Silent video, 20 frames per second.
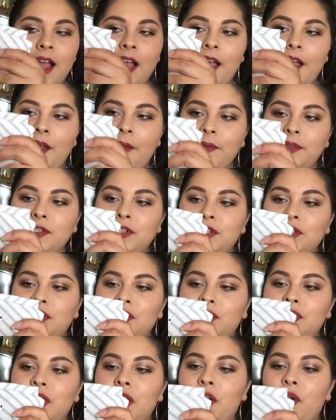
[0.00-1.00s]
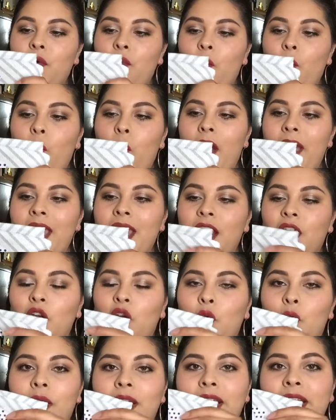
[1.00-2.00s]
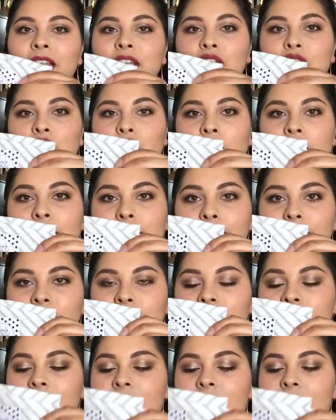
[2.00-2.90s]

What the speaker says: It's just a white and gray stripes.